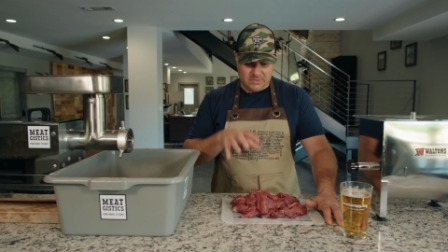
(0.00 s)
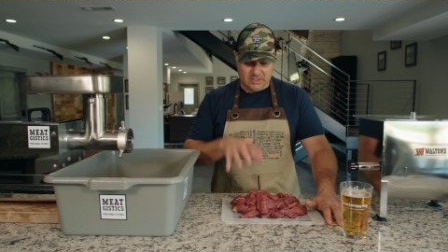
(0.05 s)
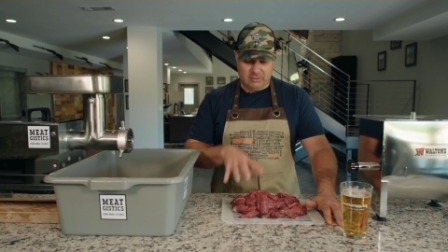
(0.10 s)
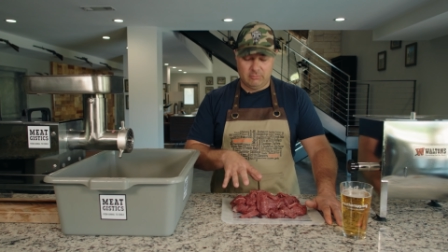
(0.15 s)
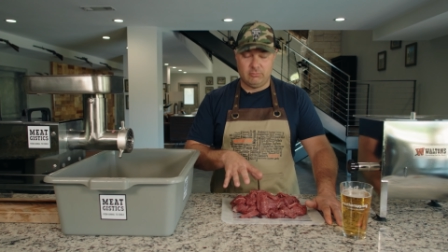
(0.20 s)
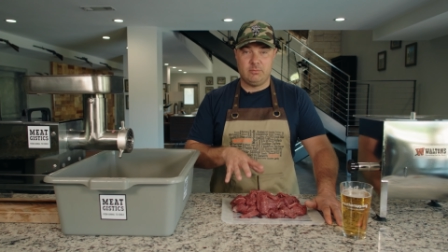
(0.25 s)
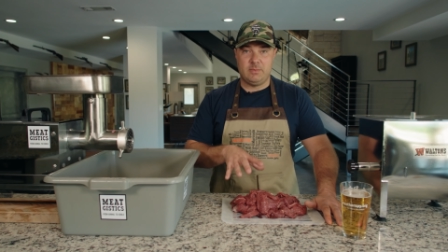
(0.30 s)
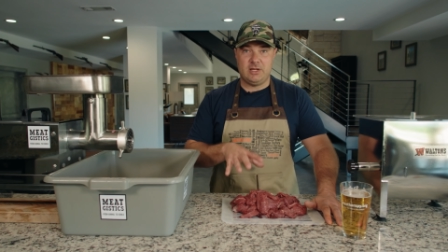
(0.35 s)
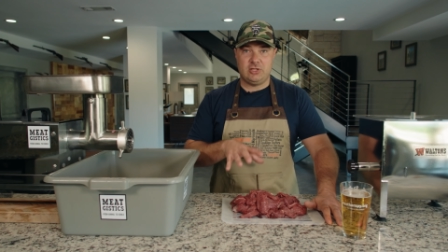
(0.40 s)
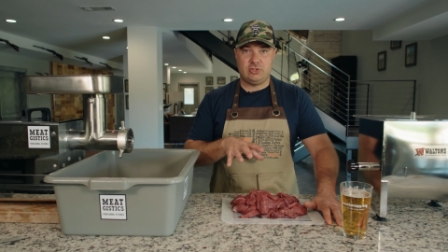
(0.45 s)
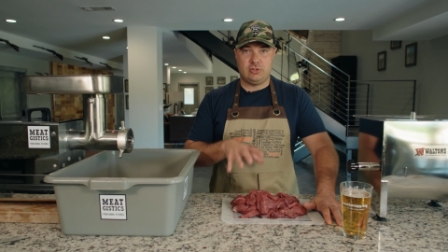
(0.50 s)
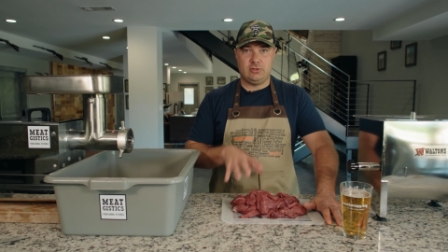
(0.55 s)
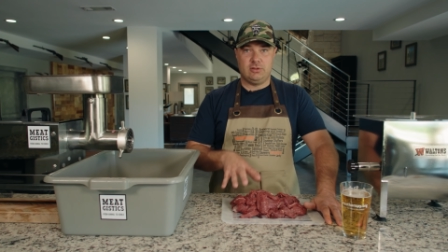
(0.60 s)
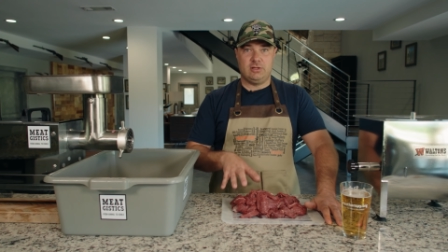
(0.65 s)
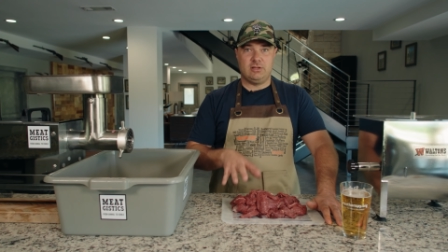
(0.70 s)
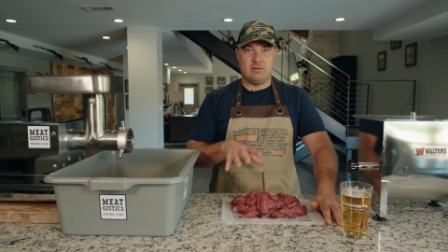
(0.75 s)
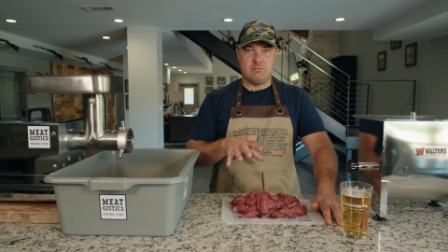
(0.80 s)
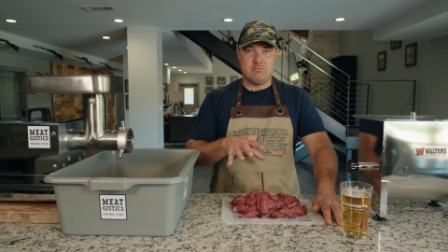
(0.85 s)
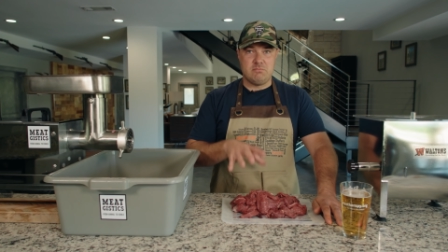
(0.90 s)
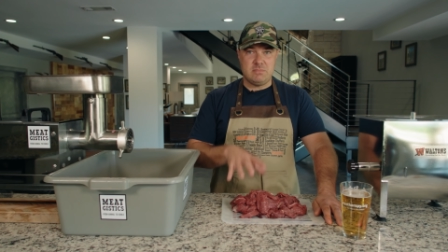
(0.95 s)
You want to make sure
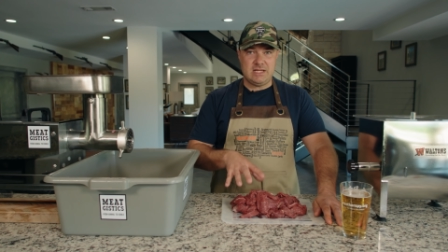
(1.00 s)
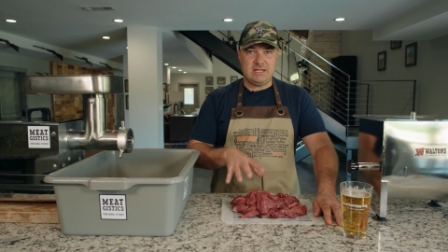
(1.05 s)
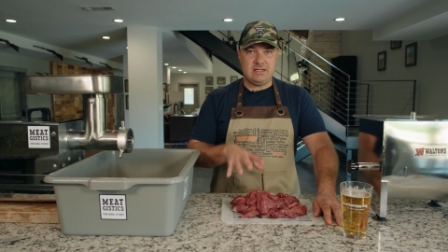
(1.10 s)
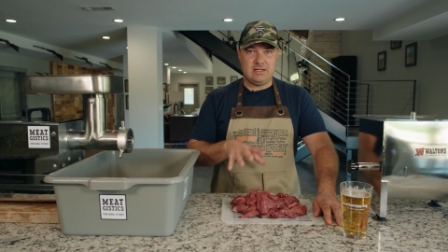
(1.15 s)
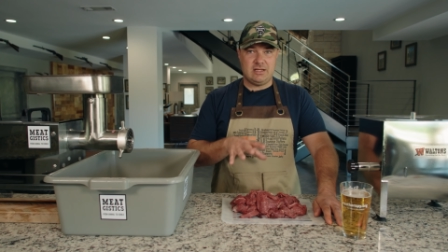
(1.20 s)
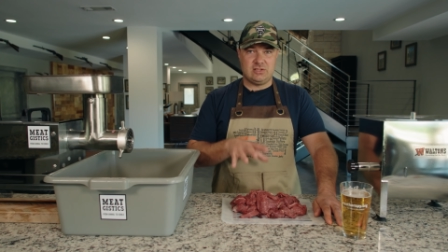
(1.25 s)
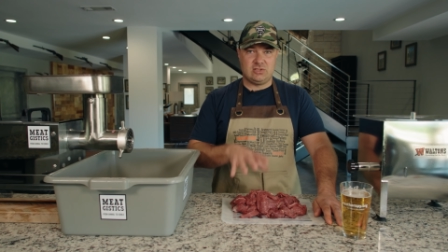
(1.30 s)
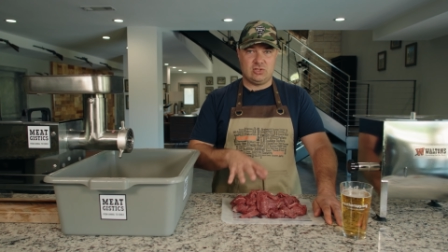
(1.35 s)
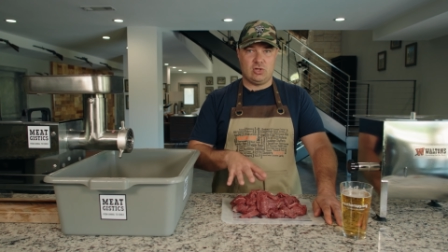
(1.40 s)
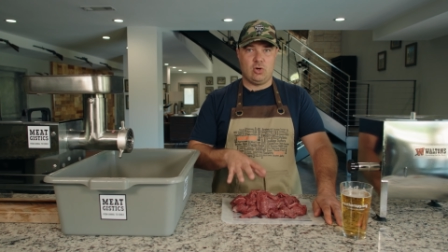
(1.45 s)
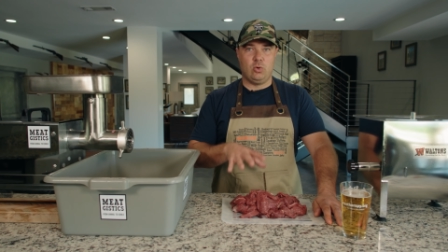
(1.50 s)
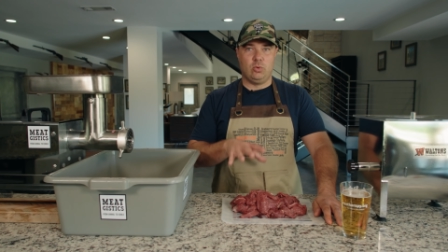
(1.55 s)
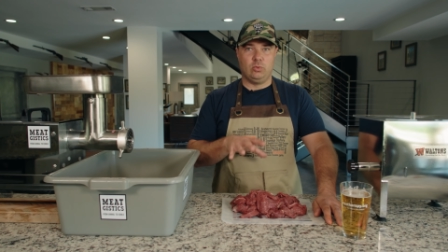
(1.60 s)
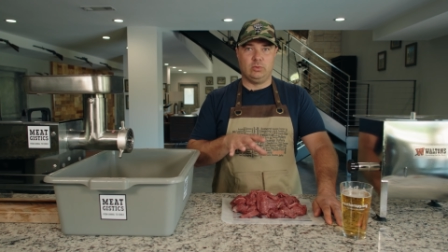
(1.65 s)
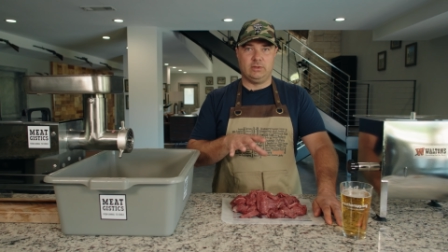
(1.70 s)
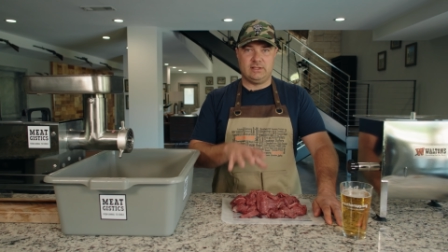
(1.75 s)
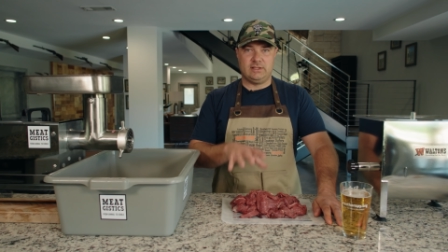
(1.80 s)
that the meat is cold